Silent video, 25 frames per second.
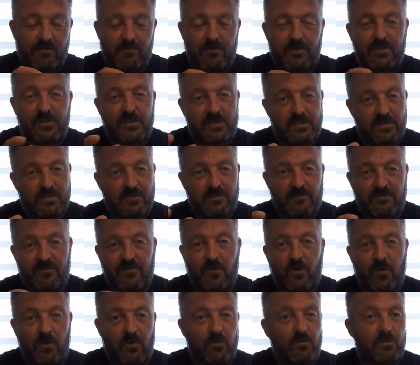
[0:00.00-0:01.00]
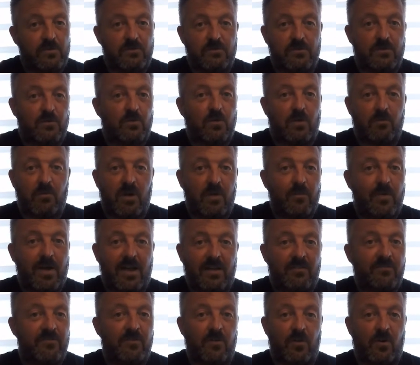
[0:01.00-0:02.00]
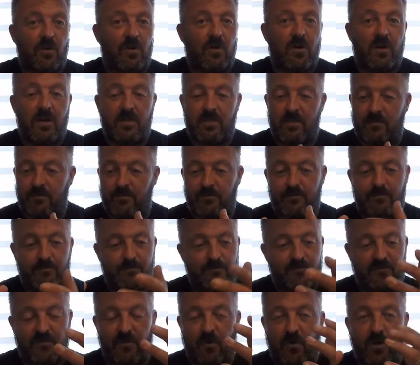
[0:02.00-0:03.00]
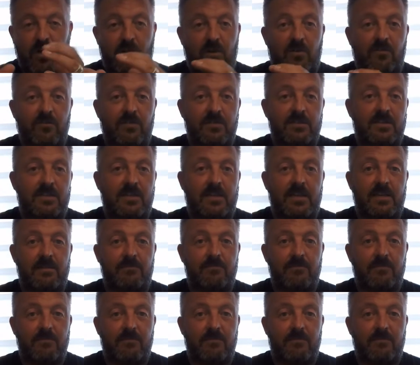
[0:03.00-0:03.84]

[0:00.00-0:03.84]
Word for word: which is the foil, which was all on my back foot. The foil obviously